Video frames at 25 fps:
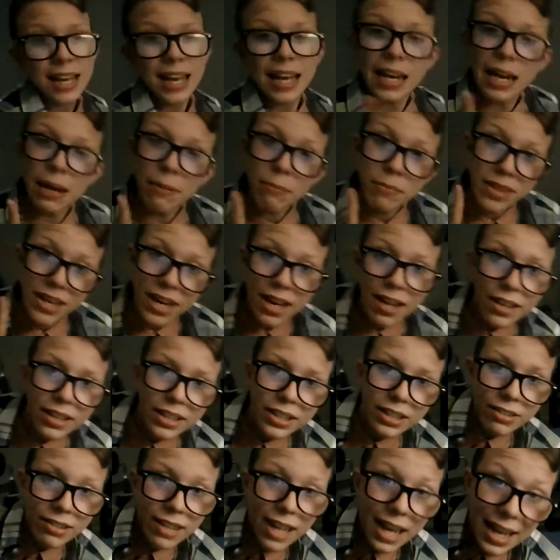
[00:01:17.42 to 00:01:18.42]
And I'm telling
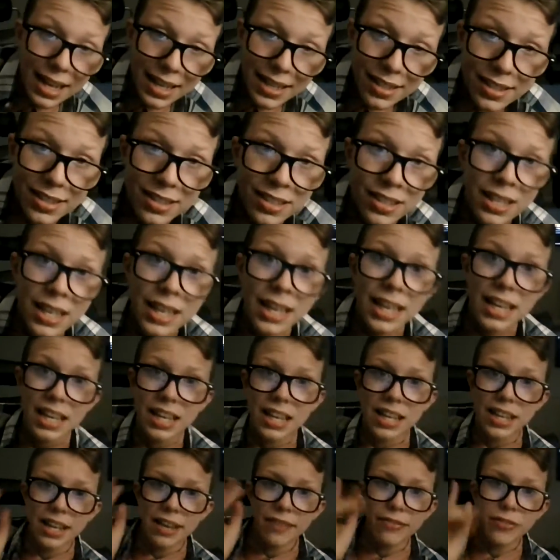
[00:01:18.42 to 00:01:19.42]
you guys,
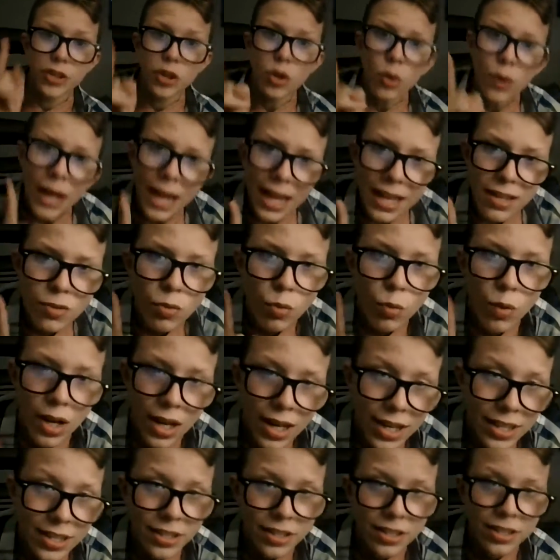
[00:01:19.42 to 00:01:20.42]
if you guys
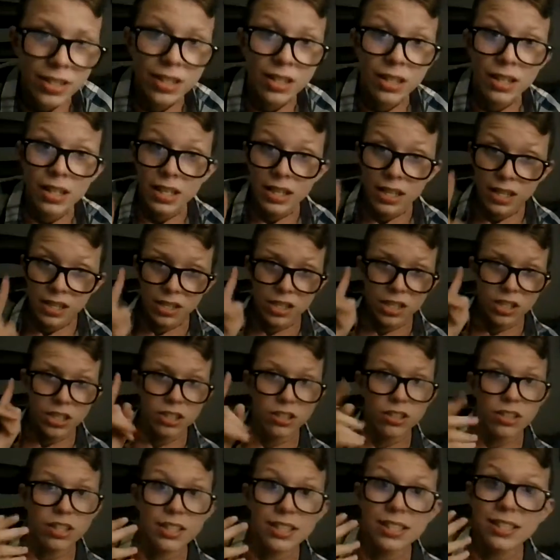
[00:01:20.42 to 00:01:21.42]
want to
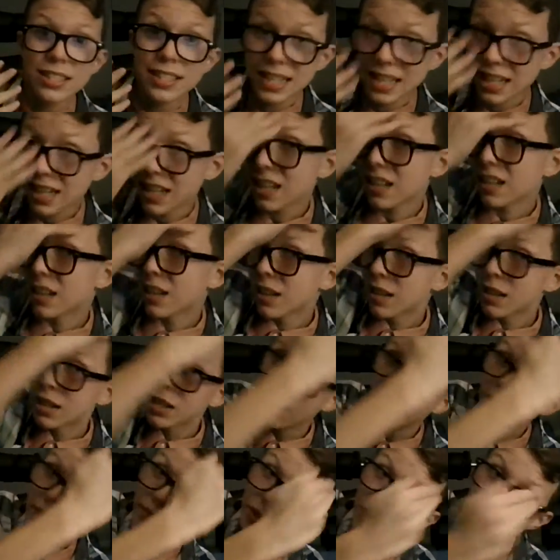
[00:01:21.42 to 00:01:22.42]
see
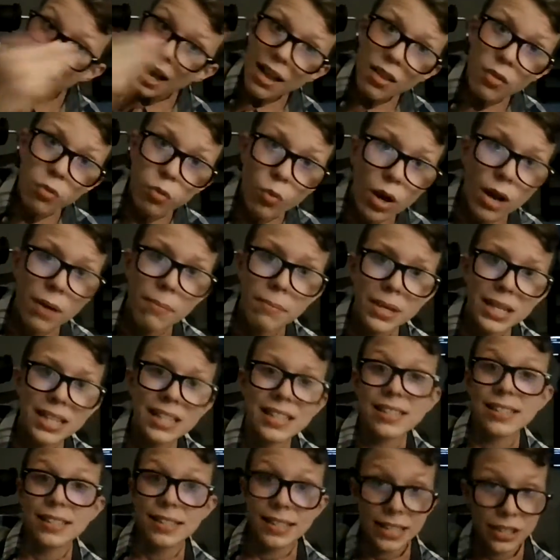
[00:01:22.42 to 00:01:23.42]

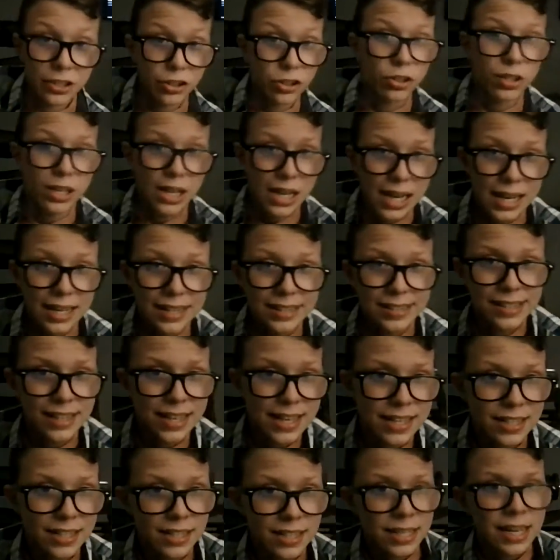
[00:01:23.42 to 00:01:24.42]
your
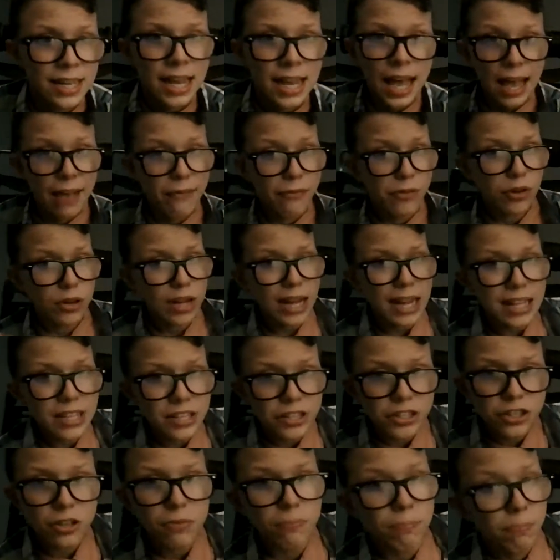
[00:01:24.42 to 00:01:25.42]
content, if you guys
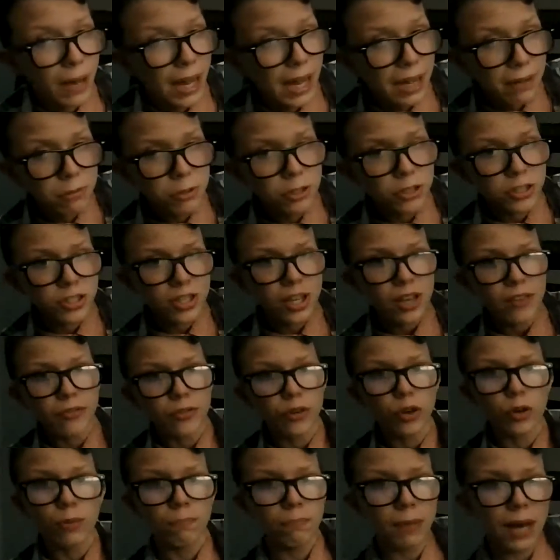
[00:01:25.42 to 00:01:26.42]
do Bible stuff
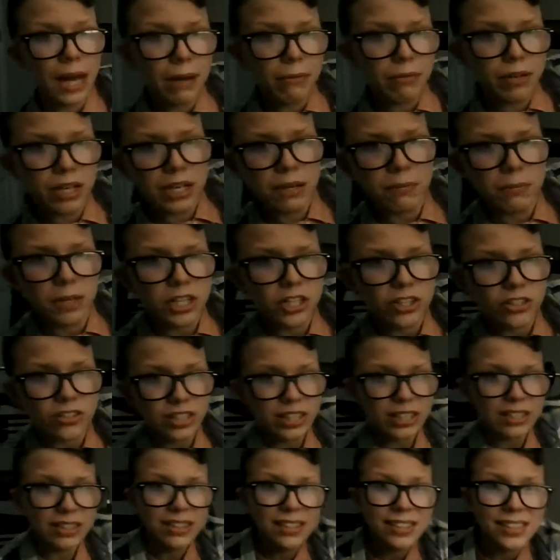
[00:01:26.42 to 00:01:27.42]
or Bible animations
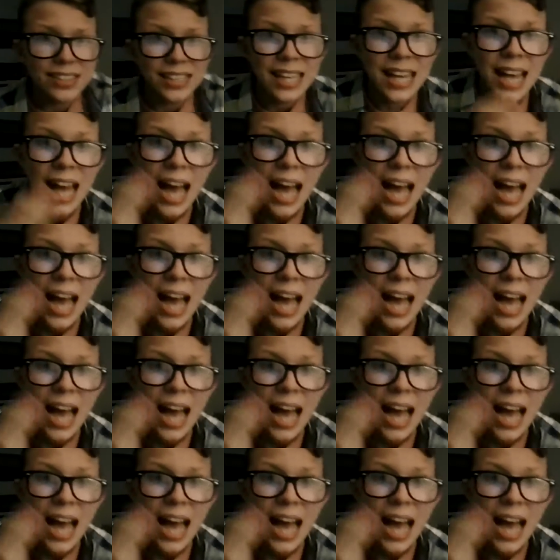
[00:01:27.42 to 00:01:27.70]
like this,